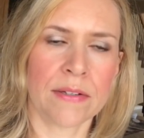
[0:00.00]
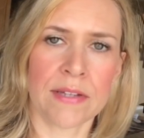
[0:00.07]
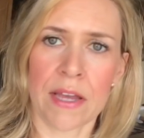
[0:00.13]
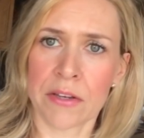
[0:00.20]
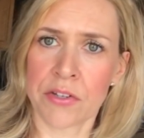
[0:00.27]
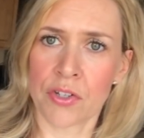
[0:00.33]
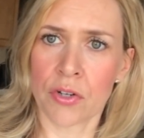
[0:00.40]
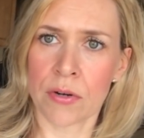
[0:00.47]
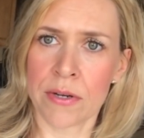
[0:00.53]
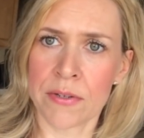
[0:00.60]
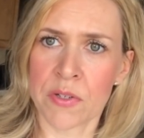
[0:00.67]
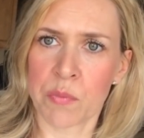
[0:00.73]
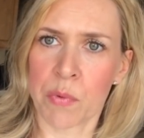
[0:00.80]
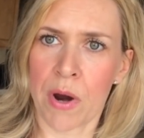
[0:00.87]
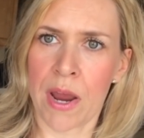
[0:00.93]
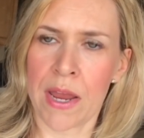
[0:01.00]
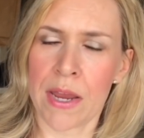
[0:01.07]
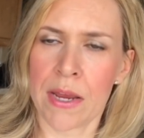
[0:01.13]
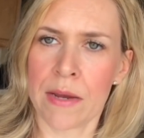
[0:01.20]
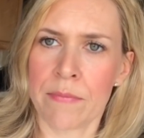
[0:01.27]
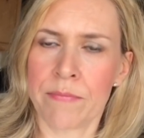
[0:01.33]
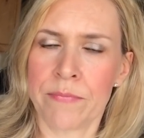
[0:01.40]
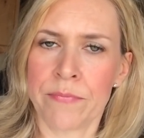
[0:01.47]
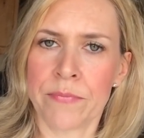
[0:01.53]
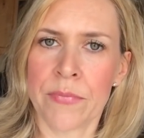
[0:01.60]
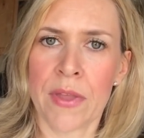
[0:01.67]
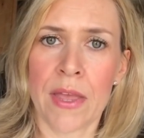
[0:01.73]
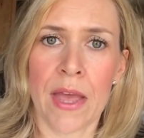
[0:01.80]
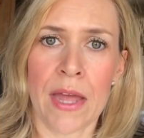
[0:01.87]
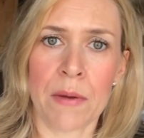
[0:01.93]
texturing spray,
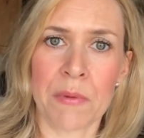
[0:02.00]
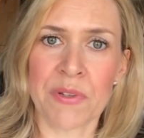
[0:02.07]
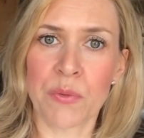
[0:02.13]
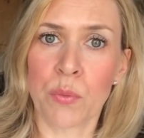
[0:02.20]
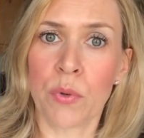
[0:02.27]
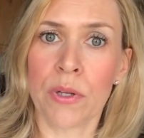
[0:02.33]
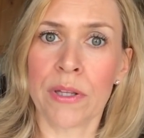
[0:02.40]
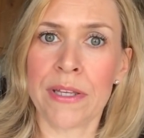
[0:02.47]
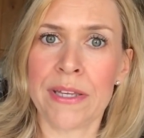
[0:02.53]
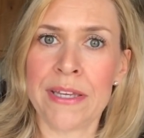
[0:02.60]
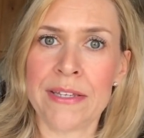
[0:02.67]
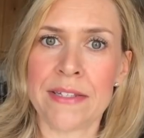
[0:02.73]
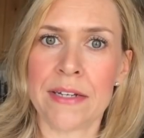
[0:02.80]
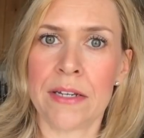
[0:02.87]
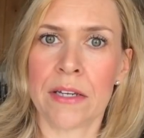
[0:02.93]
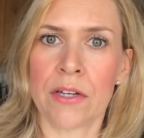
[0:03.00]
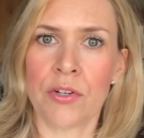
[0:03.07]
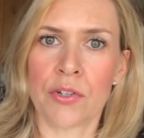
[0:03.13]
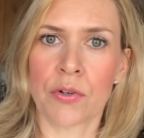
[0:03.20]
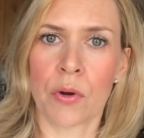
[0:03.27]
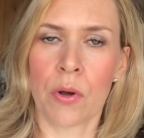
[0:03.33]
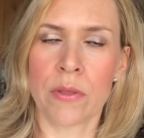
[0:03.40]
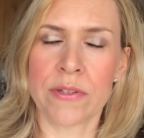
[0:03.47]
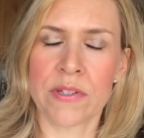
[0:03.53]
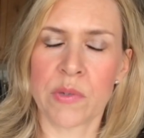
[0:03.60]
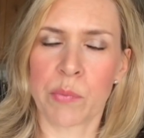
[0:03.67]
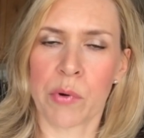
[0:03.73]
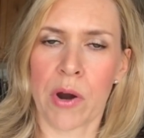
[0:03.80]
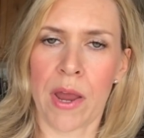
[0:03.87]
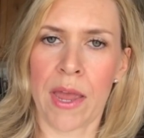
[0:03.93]
and it was really easy to control the
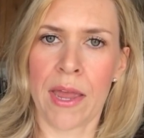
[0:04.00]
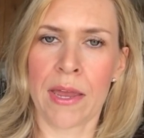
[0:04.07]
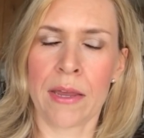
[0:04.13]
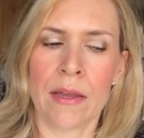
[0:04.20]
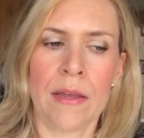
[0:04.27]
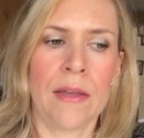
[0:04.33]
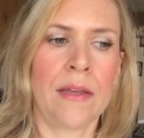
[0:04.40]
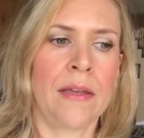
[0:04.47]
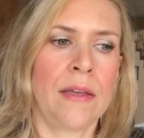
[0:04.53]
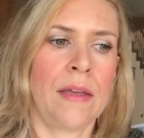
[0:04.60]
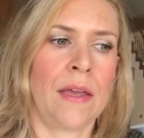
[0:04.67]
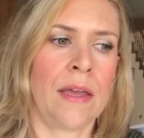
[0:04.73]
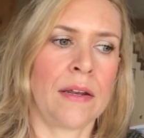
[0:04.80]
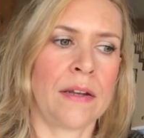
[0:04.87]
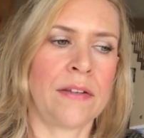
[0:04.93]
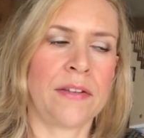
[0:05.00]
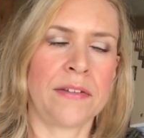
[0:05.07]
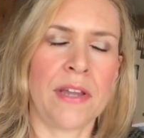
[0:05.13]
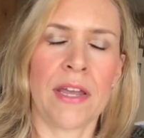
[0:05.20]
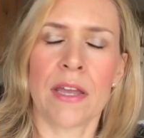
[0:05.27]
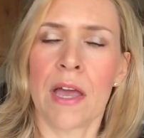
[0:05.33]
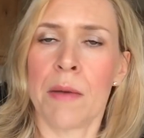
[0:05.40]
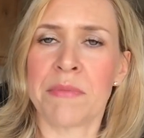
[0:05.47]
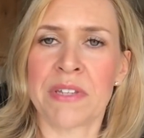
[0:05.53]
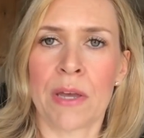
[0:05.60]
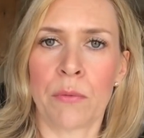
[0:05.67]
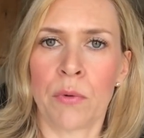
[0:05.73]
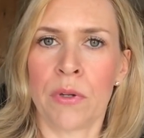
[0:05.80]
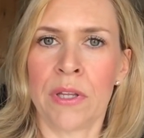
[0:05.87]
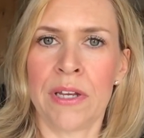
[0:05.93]
spray. It comes
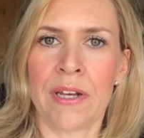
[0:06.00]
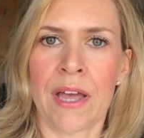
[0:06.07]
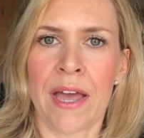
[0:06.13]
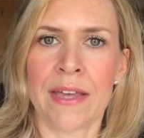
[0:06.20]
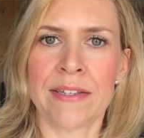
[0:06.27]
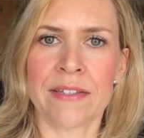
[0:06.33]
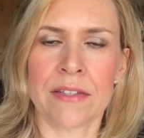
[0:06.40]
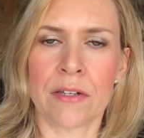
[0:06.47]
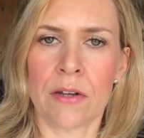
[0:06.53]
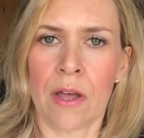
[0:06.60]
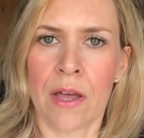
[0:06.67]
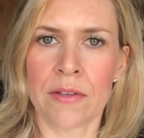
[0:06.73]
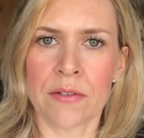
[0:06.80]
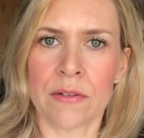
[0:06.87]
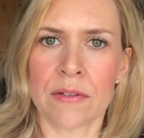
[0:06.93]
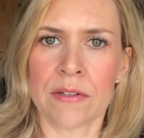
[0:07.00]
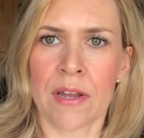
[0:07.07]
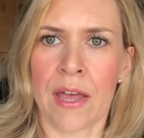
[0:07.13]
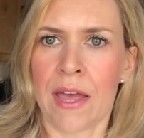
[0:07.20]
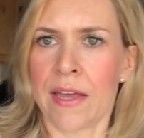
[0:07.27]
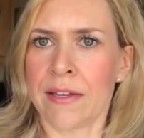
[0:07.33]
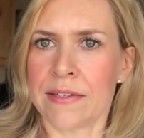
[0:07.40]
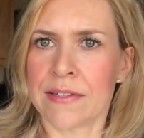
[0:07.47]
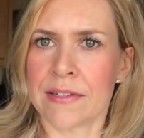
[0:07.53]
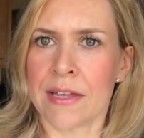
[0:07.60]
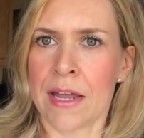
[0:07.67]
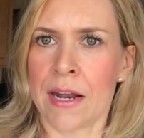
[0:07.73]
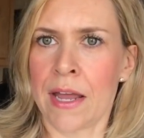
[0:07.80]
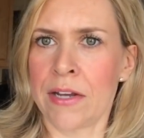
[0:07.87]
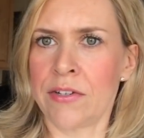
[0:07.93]
out really nice. The nozzle's nice,
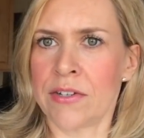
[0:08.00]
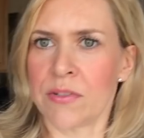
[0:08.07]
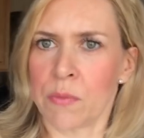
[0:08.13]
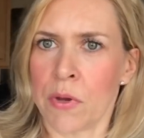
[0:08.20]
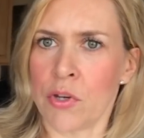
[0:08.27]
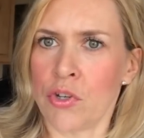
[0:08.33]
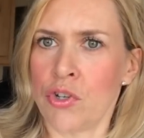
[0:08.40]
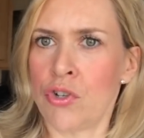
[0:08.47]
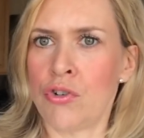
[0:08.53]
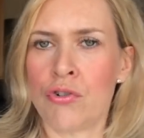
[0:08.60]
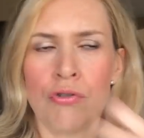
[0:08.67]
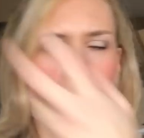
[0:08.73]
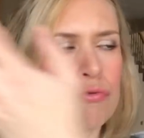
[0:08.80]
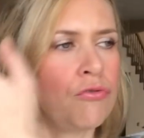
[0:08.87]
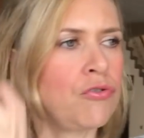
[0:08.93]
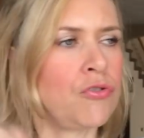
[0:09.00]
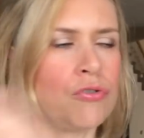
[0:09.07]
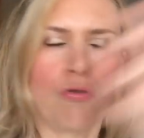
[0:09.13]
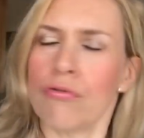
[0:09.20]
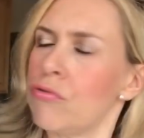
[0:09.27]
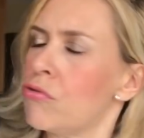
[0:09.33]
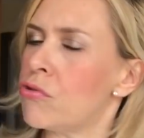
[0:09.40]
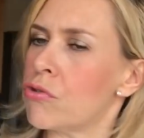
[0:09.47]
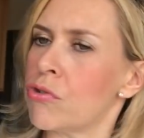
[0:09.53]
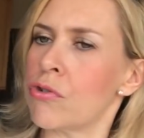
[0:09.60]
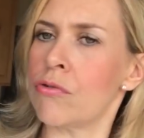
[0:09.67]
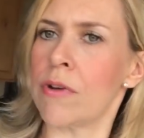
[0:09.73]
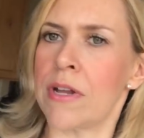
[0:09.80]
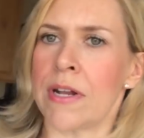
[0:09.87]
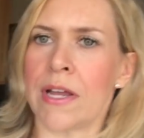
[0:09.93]
and I just went shoot, shoot,
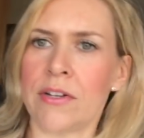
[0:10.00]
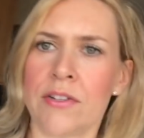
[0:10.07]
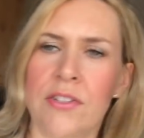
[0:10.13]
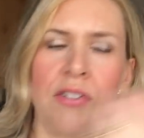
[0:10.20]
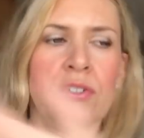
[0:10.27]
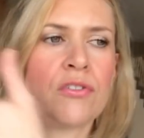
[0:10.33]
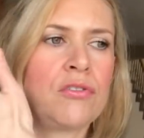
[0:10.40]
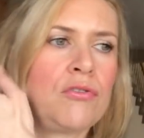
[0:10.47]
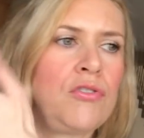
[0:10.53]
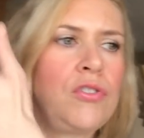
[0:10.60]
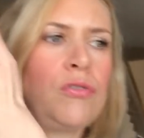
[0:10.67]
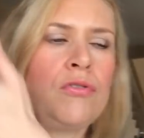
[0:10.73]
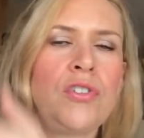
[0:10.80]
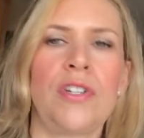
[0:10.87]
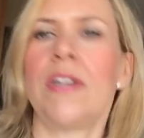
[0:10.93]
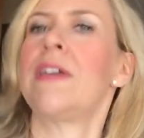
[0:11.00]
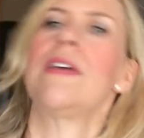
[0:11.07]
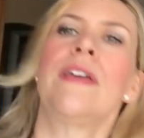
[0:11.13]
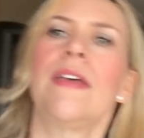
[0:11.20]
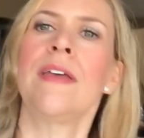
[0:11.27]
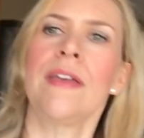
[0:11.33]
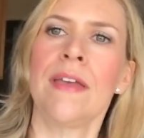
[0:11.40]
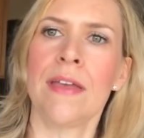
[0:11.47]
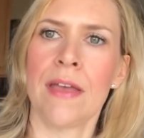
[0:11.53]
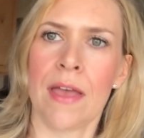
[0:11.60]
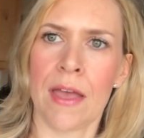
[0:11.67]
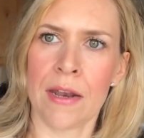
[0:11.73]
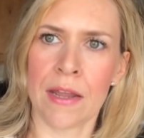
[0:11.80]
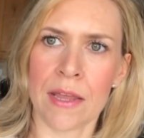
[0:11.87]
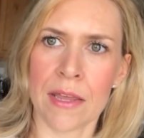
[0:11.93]
shoot, and I just juiced it,
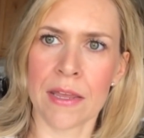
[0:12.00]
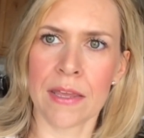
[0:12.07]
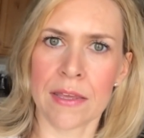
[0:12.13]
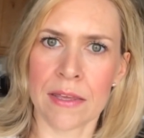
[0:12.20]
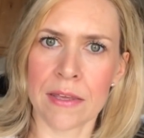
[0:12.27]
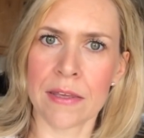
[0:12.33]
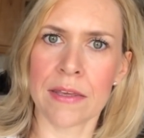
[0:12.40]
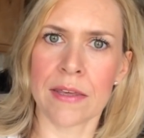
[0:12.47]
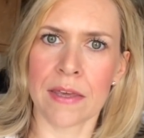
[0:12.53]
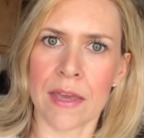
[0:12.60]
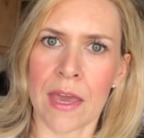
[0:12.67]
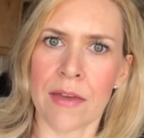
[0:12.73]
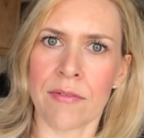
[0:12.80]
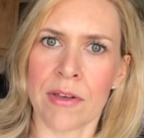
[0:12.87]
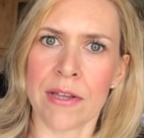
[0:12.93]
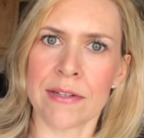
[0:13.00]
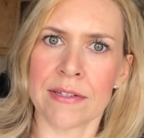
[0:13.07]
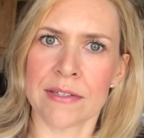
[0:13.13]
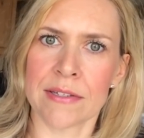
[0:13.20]
and it gave it